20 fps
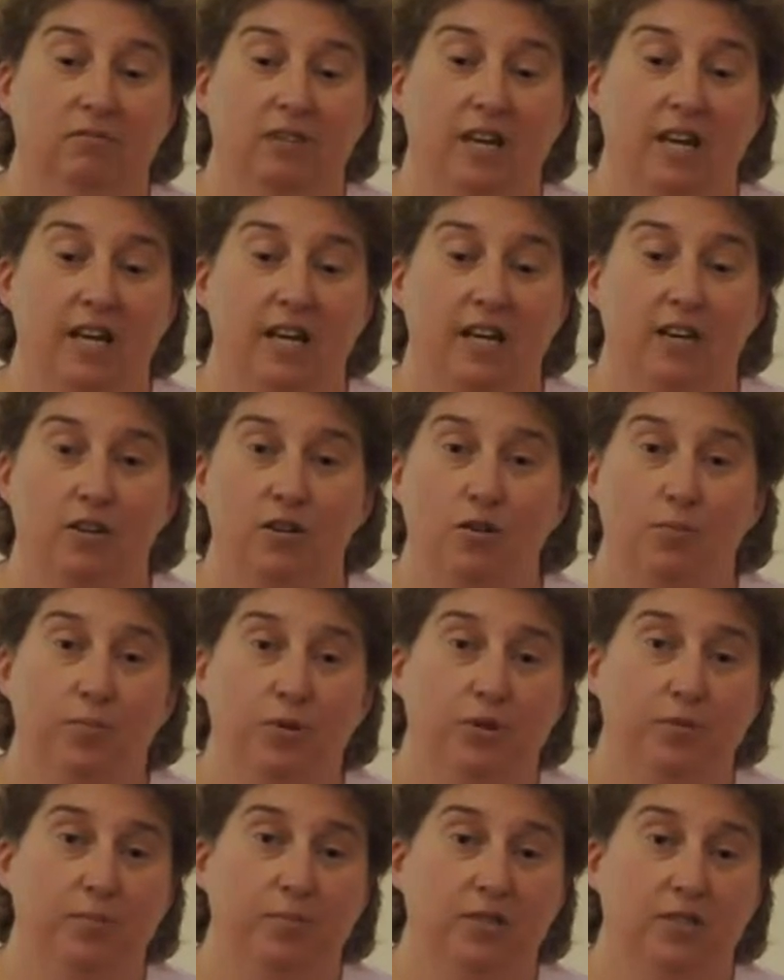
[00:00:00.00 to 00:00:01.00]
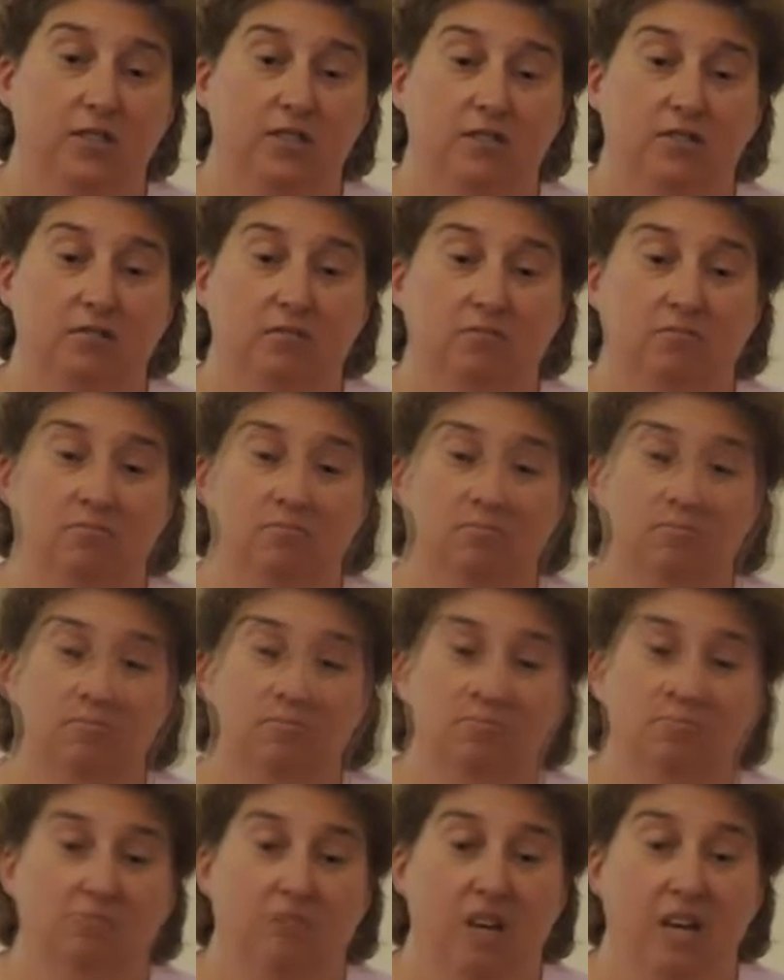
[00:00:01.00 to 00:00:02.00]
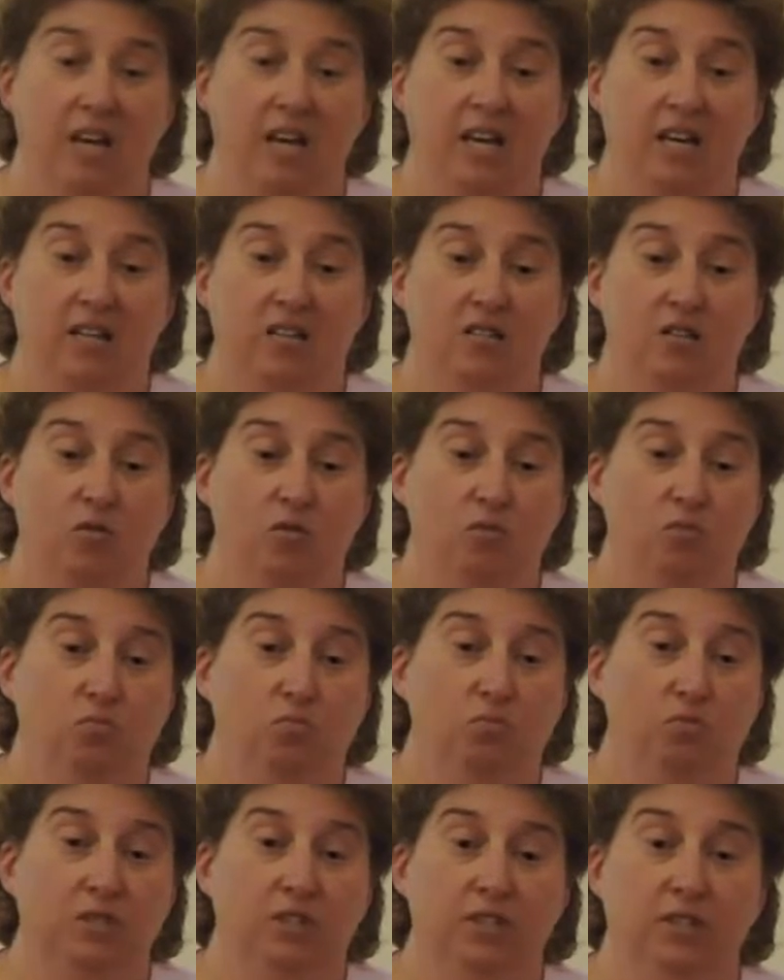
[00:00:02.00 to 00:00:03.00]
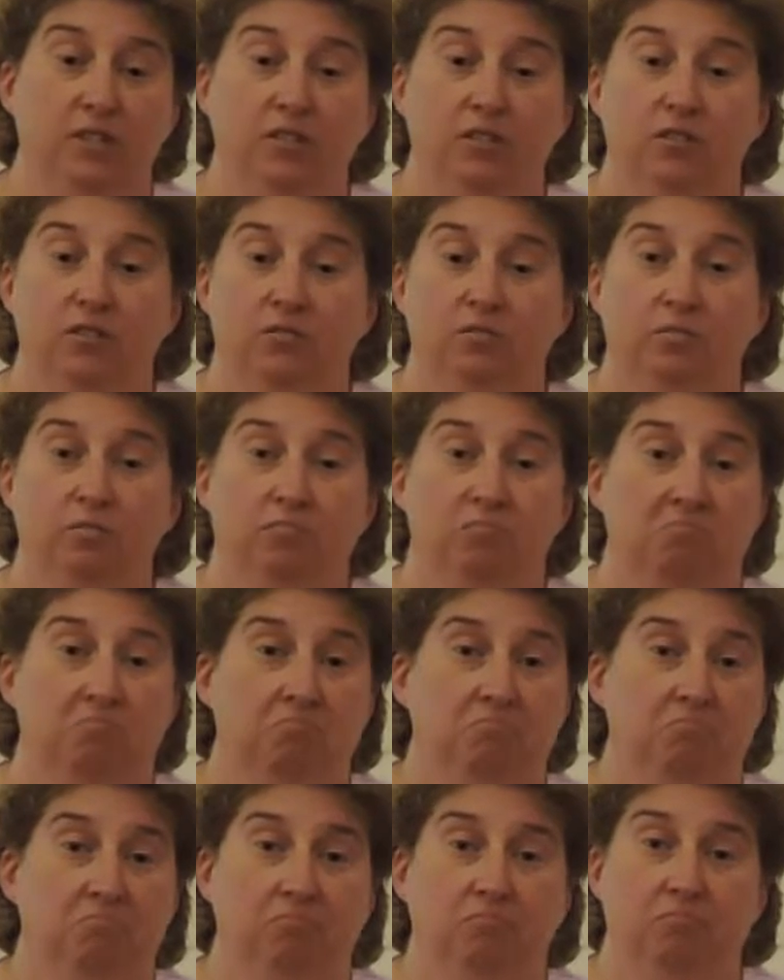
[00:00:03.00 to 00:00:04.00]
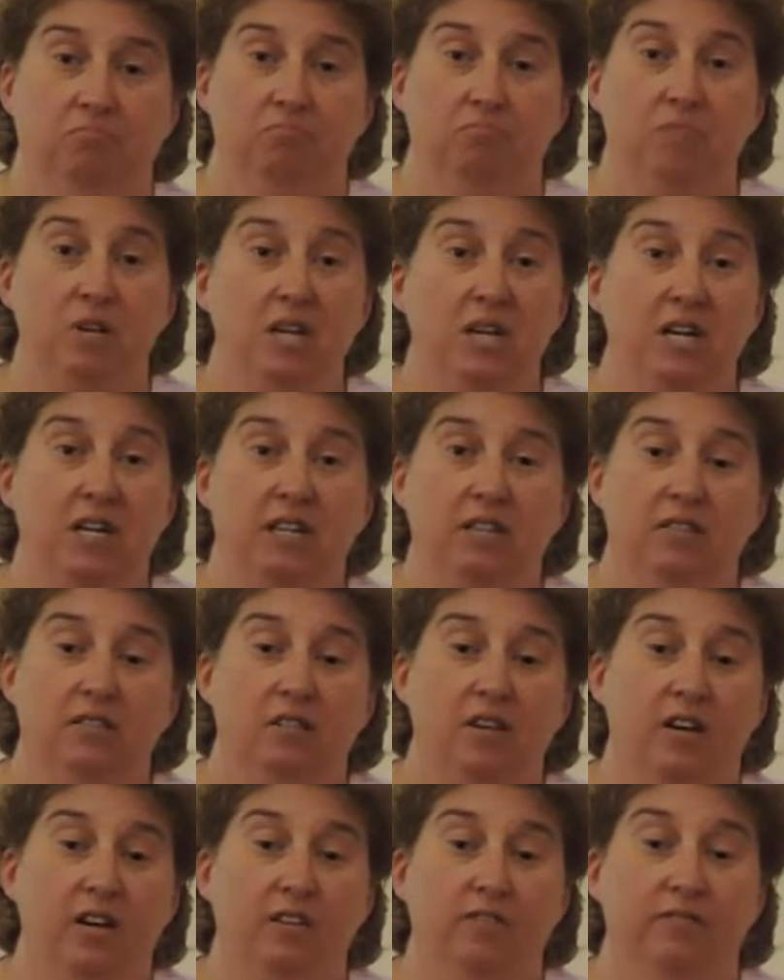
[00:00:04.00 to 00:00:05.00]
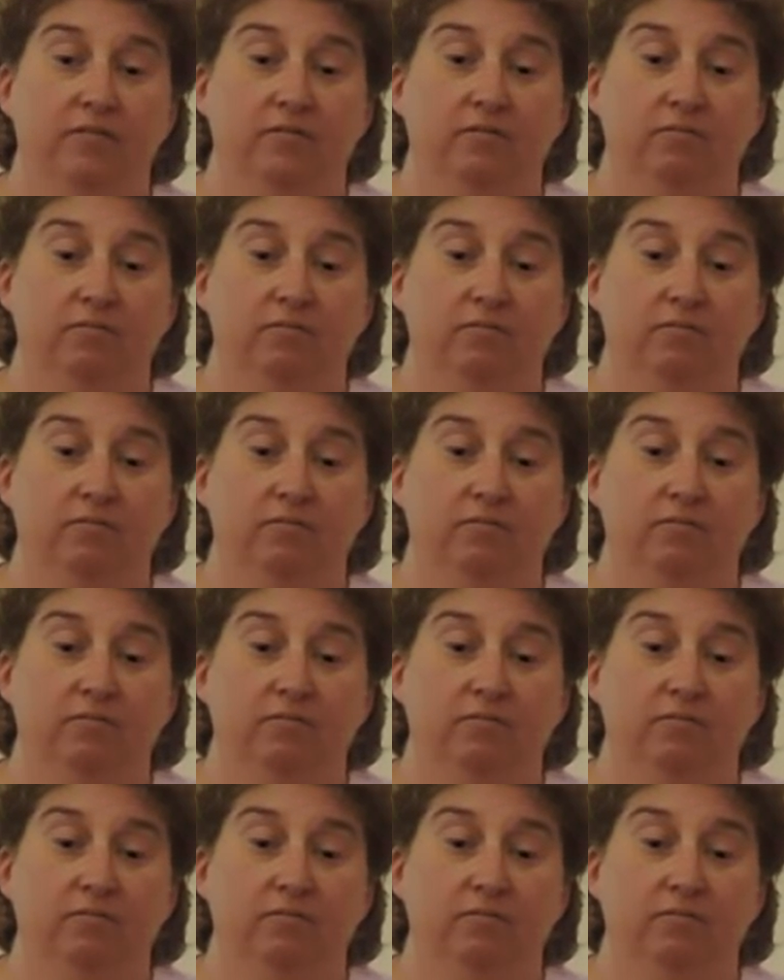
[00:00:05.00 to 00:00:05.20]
I had no purpose. I had no real meaning in life.